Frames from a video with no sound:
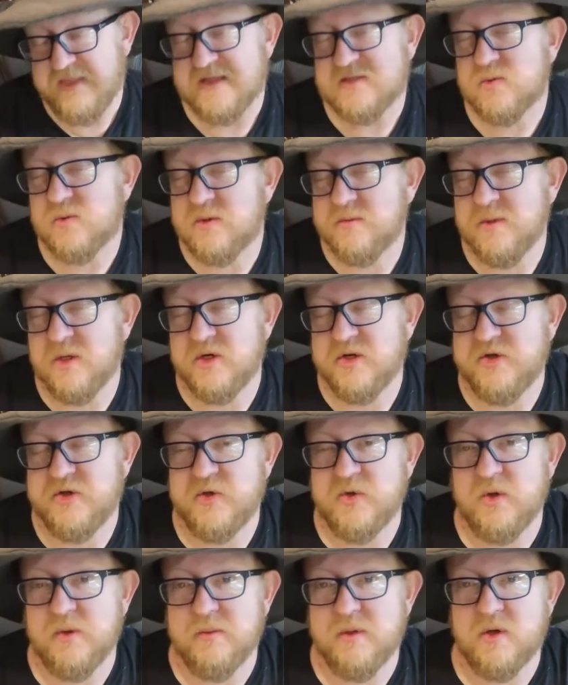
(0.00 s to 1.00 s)
that's what I'm going
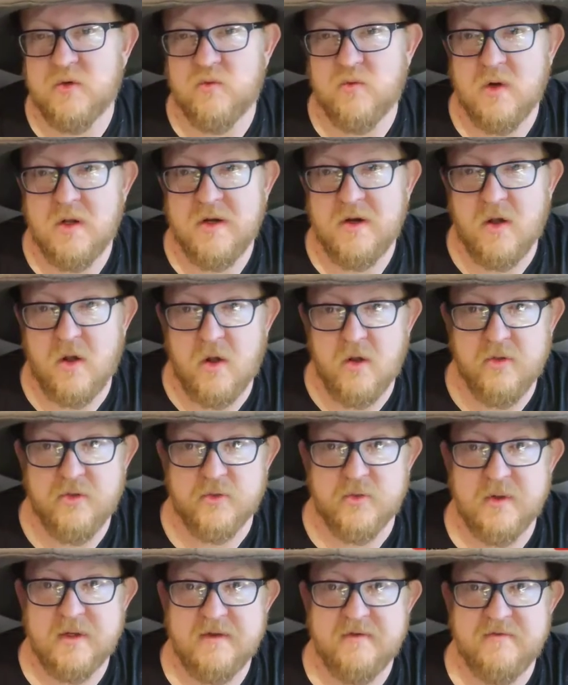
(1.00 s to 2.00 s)
to do. I'm going to run all
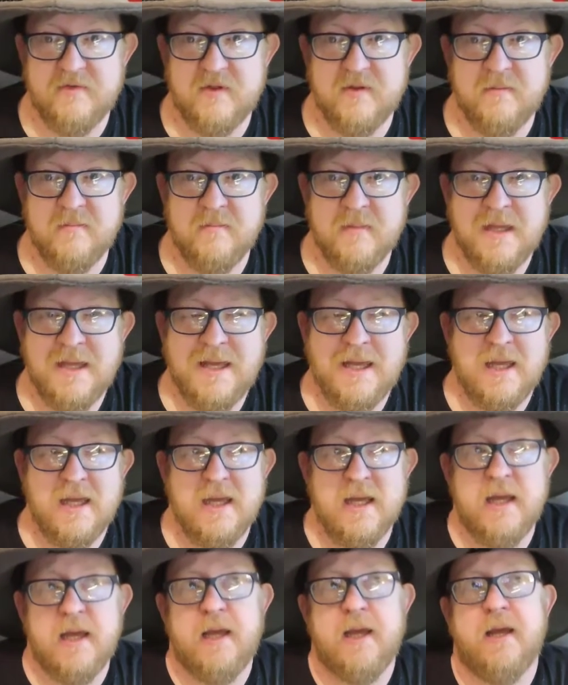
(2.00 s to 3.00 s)
three of them.
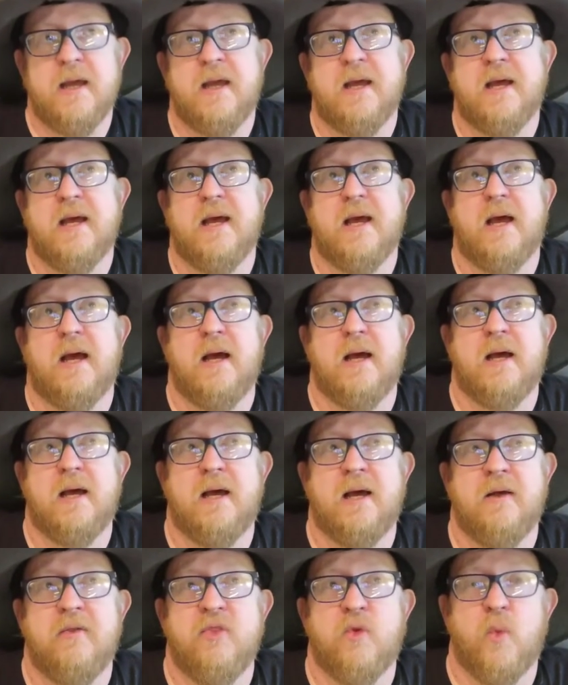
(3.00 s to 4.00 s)

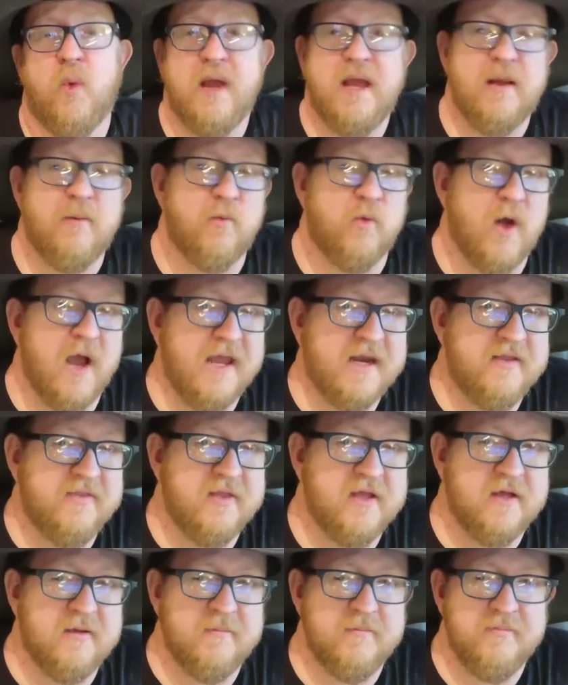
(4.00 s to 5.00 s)
Uh, the way I'm
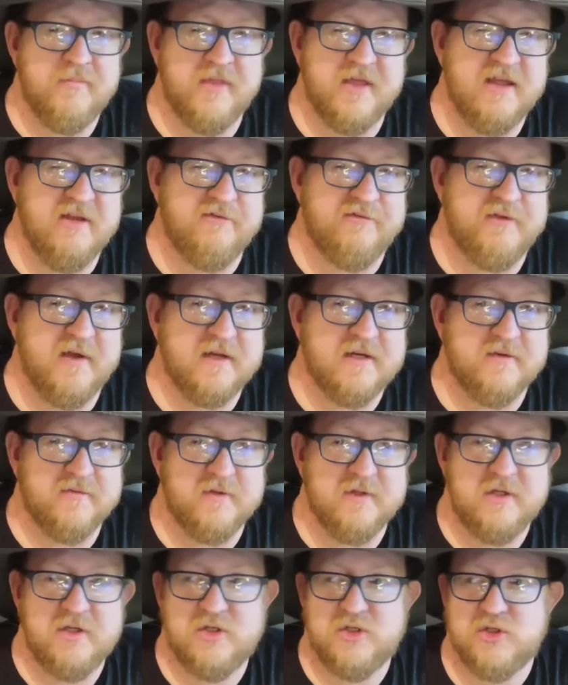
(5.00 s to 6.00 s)
writing them, they
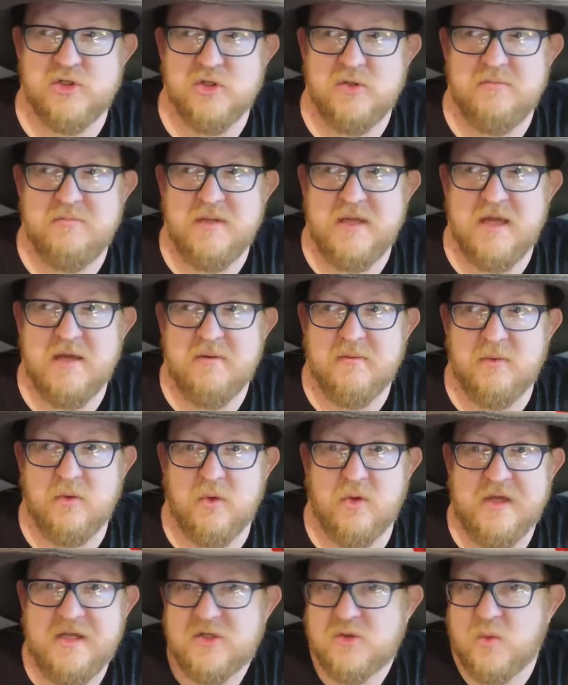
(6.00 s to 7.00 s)
effectively should be
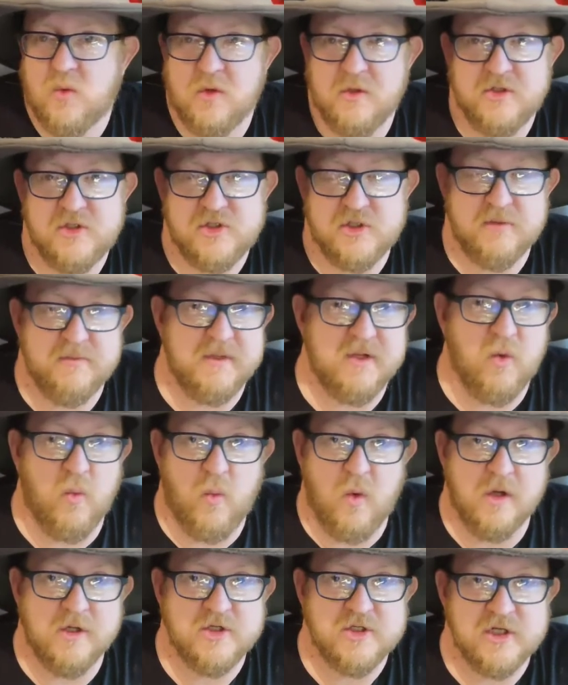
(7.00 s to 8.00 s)
able, each one should be a
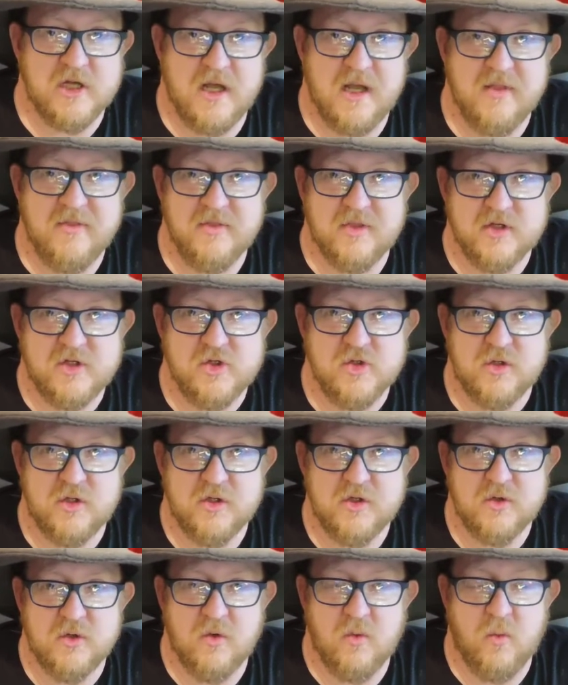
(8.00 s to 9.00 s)
one shot that you
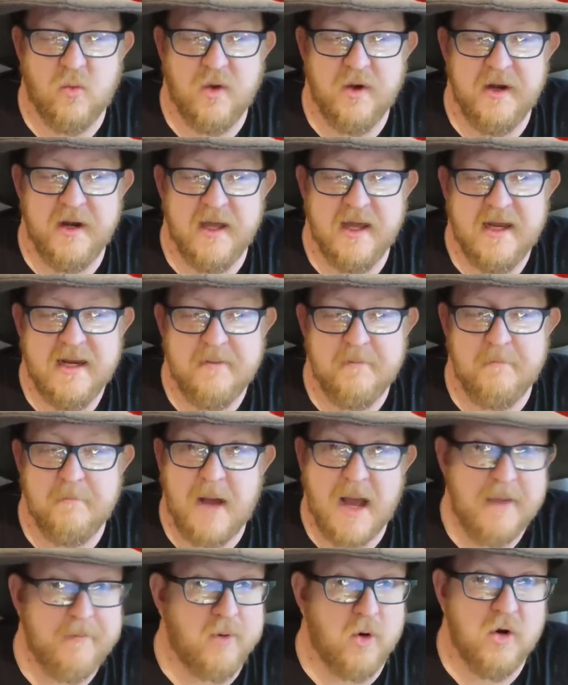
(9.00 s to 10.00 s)
could do in one night.
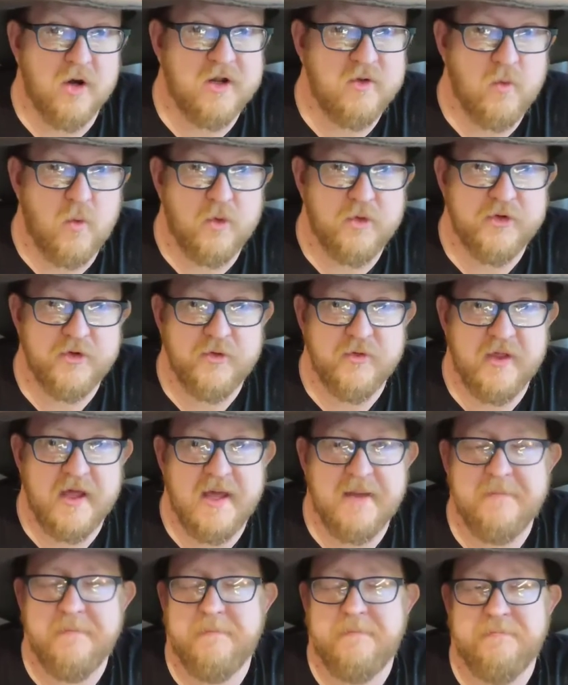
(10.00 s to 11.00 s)
My party won't do
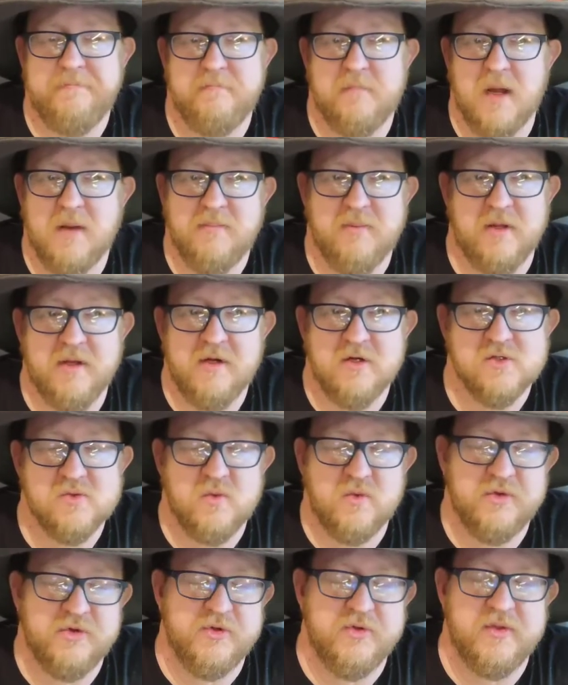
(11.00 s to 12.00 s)
that my players
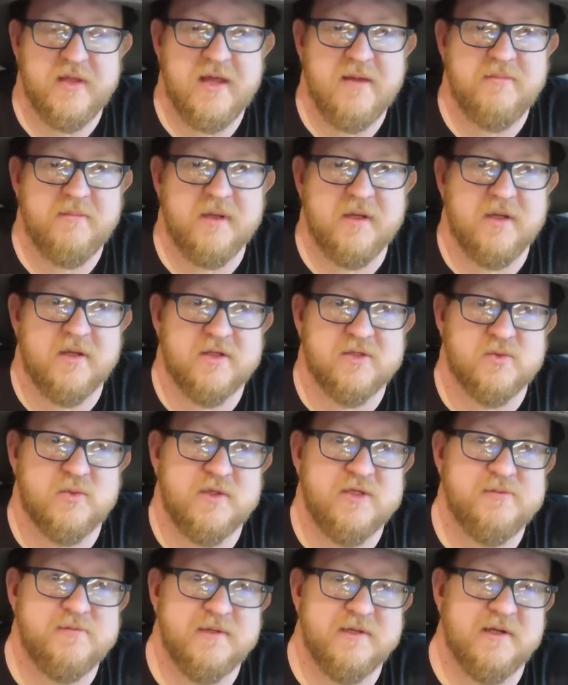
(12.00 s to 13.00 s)
won't do that because
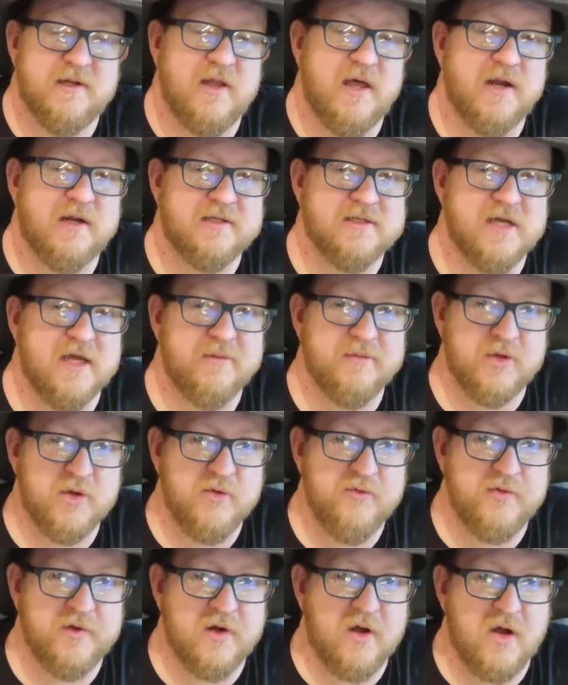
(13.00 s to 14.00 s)
we spend a lot of time
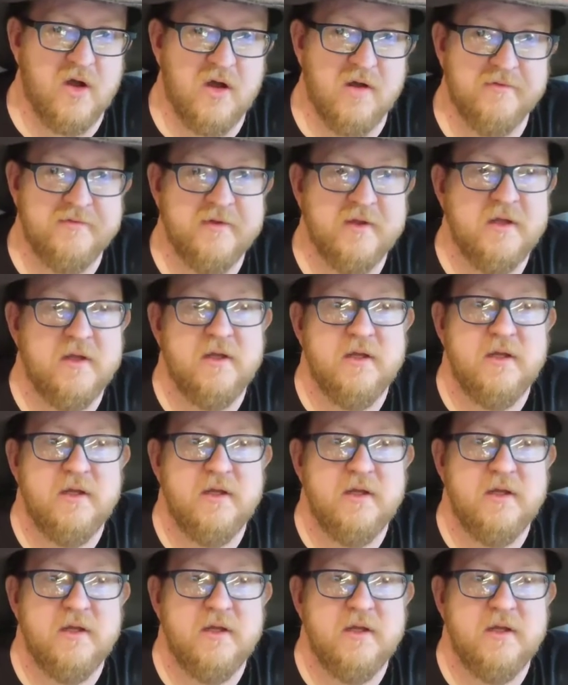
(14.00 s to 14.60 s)
goofing off,